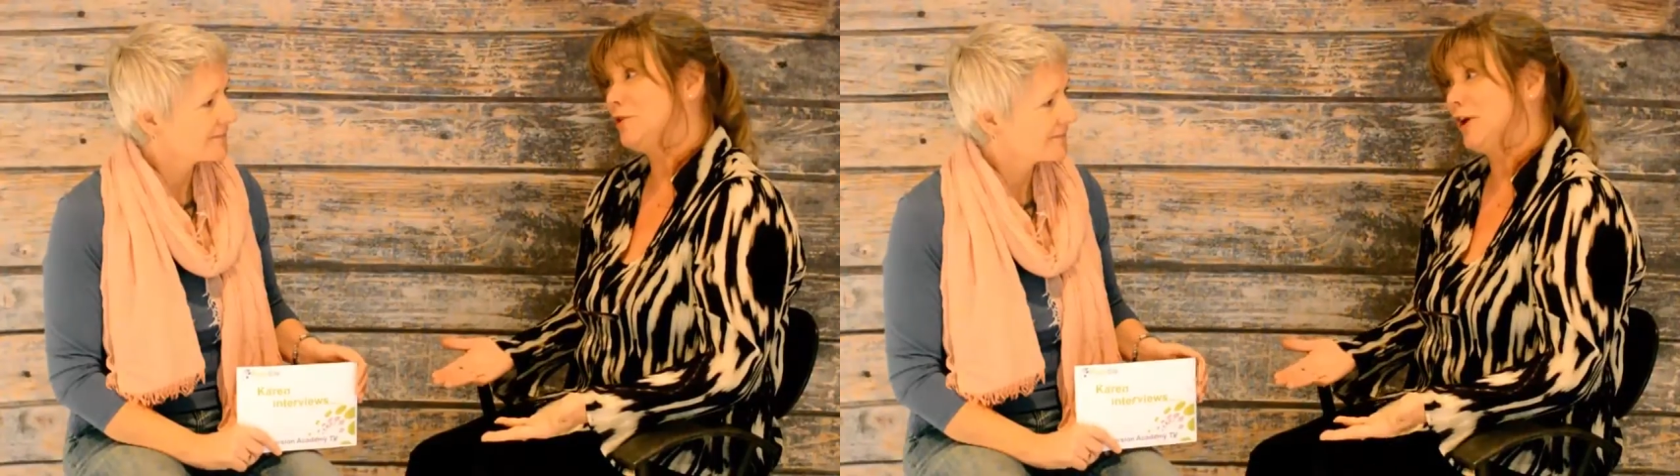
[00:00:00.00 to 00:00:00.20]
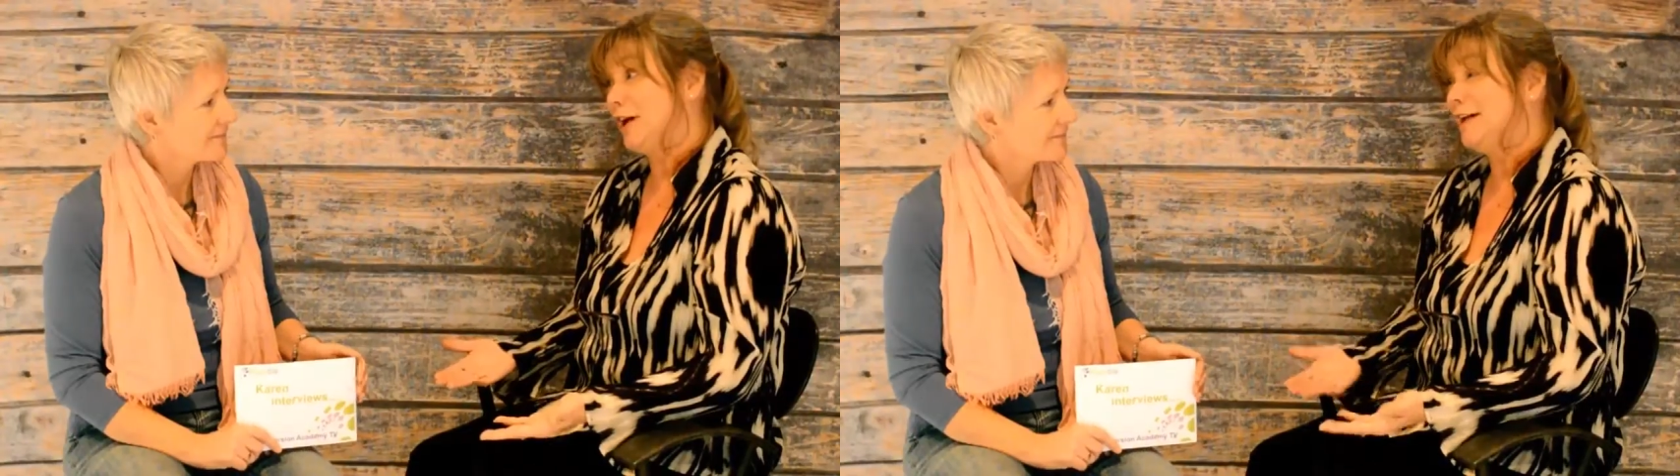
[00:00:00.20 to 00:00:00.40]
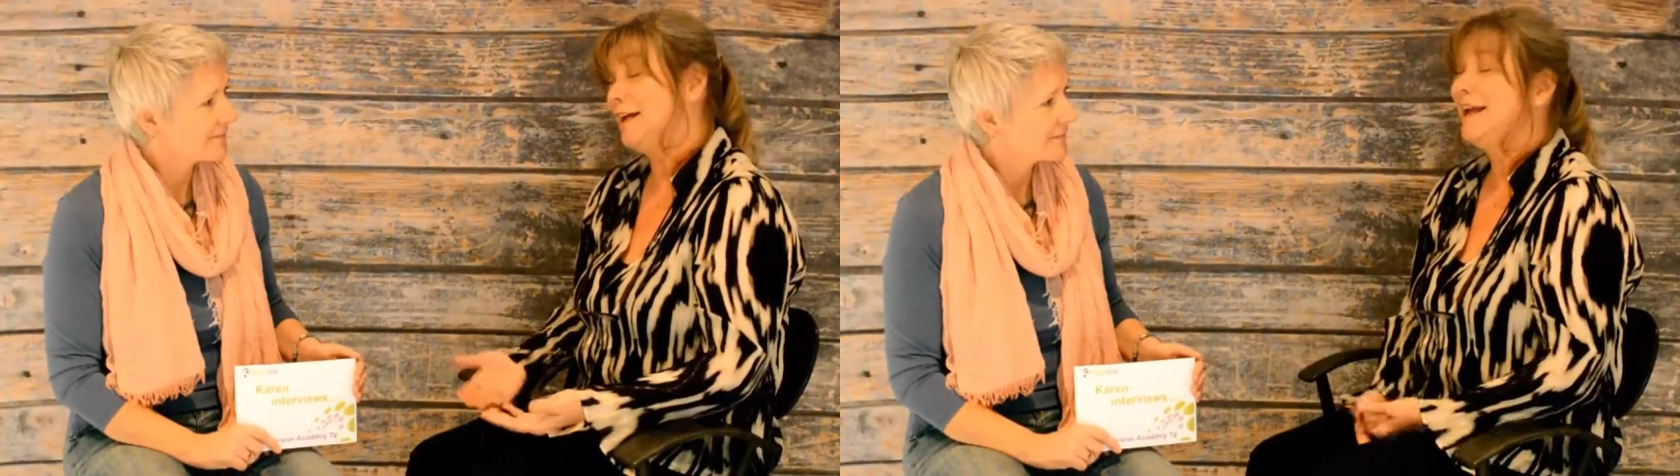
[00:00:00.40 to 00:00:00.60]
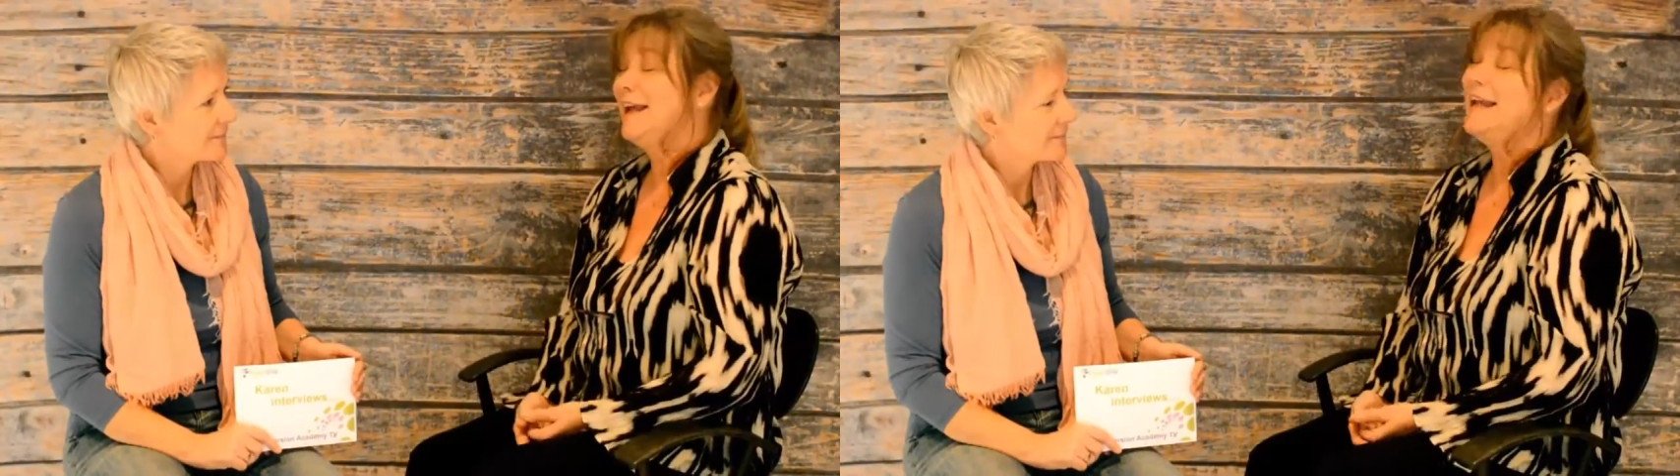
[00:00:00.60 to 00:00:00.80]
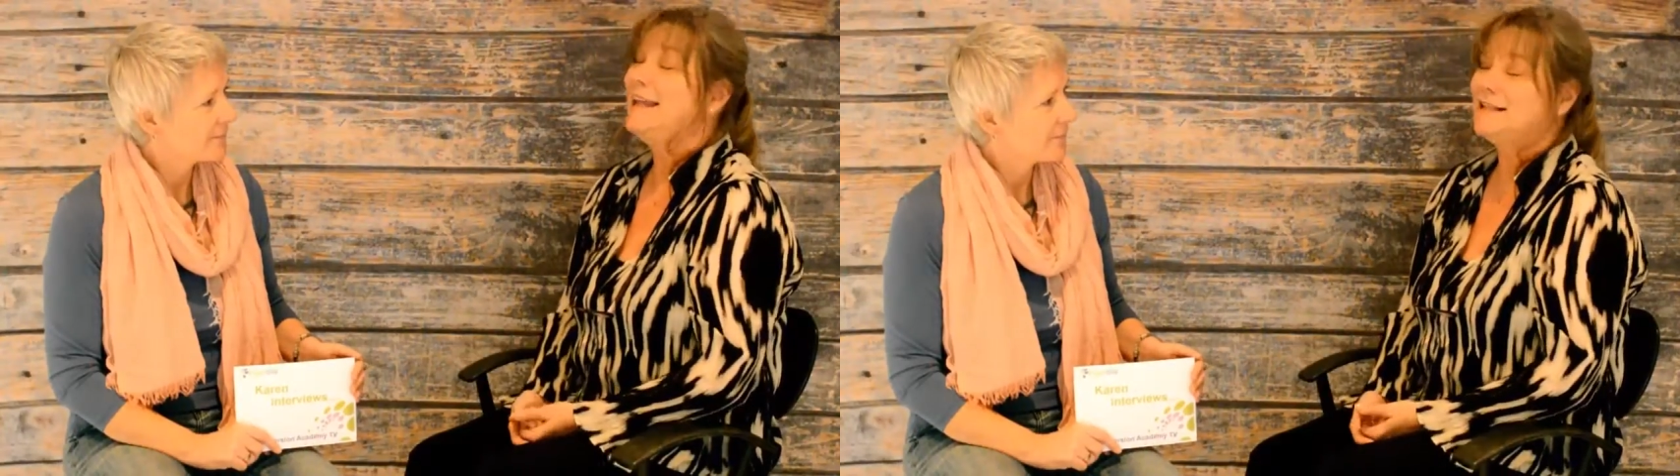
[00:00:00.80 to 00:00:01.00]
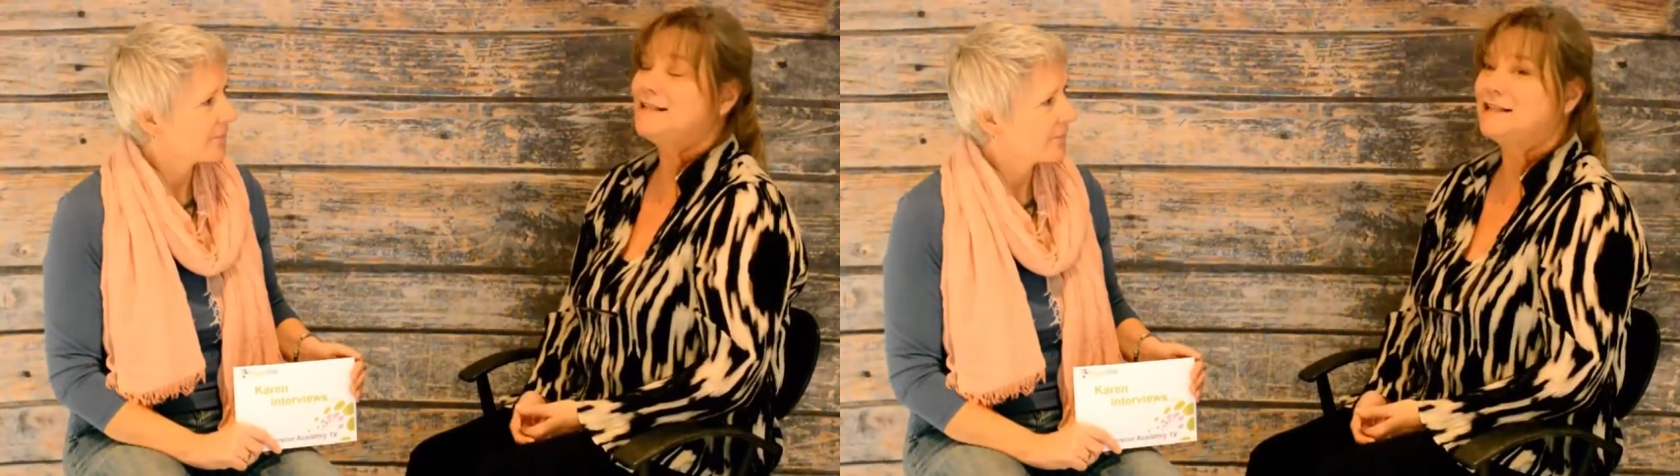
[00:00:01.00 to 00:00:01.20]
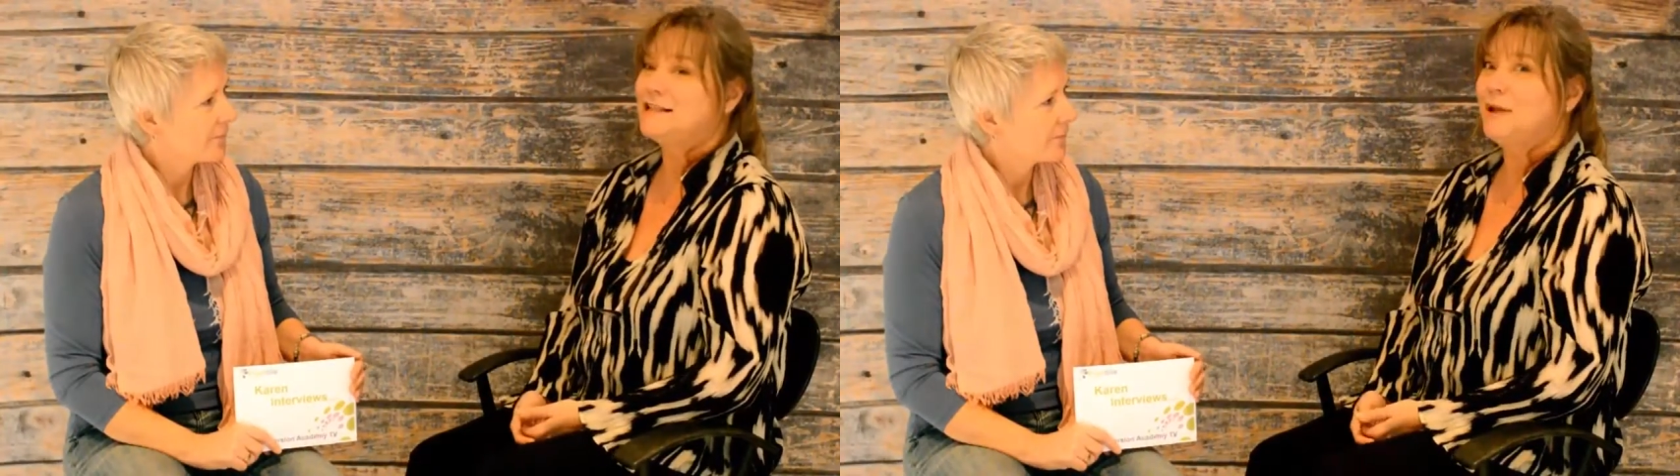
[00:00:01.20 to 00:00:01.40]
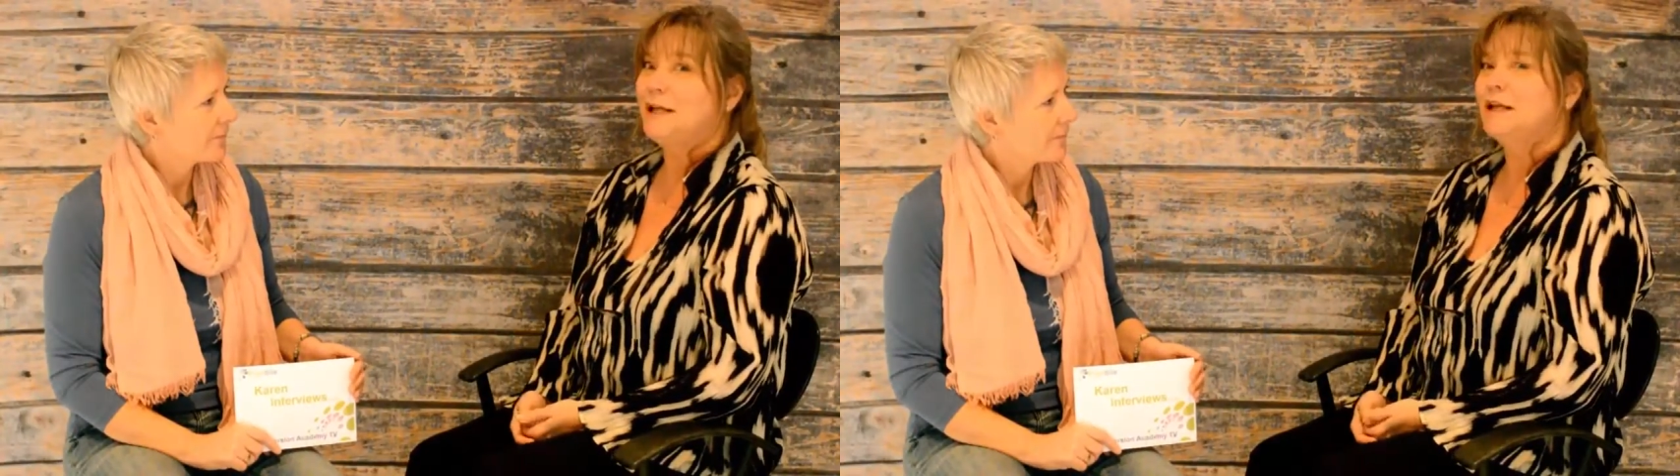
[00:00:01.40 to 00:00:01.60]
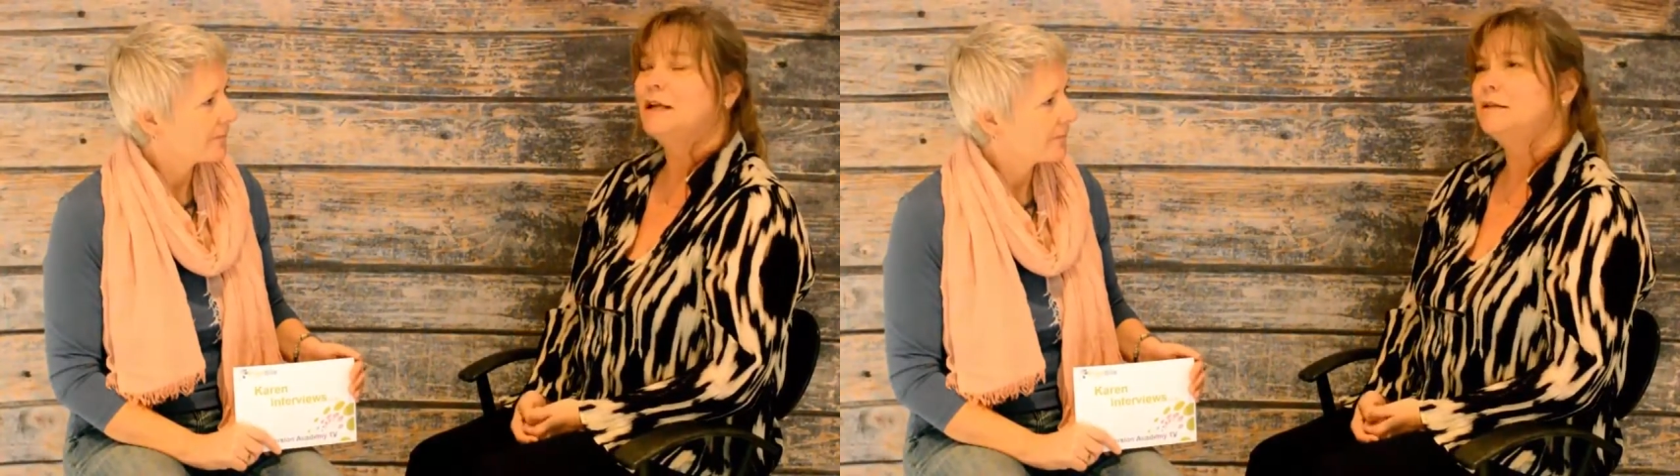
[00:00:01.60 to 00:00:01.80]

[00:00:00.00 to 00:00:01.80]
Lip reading: her. He then said to me,